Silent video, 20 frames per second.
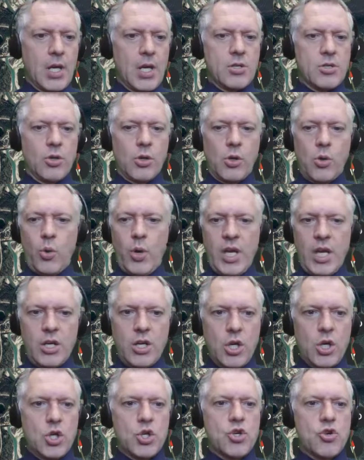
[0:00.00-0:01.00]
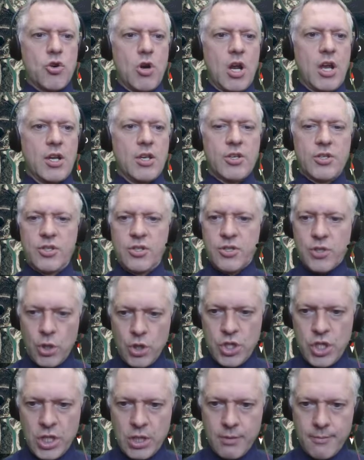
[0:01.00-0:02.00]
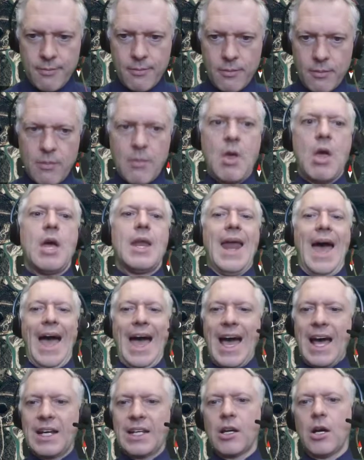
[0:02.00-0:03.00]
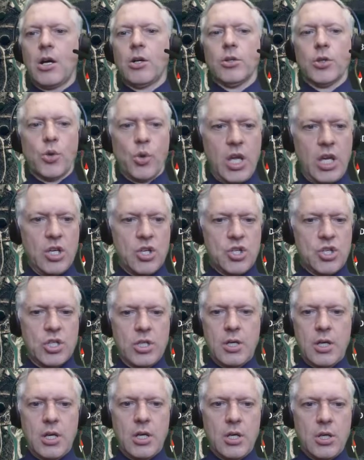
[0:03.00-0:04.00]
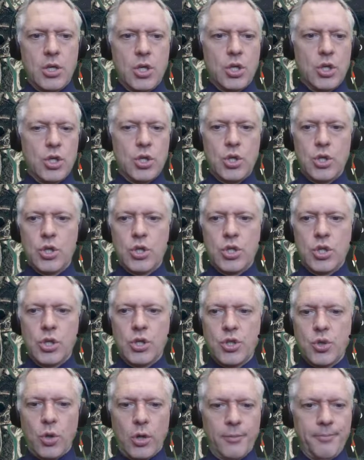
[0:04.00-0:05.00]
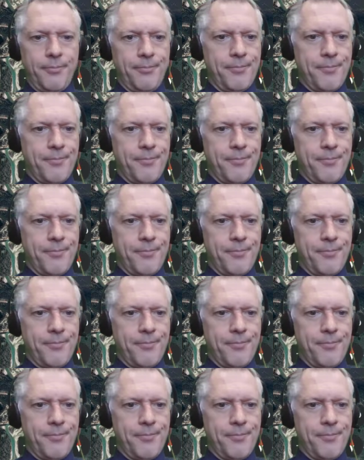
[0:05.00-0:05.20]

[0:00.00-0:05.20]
So go ahead, try searching and adding a location to your tour.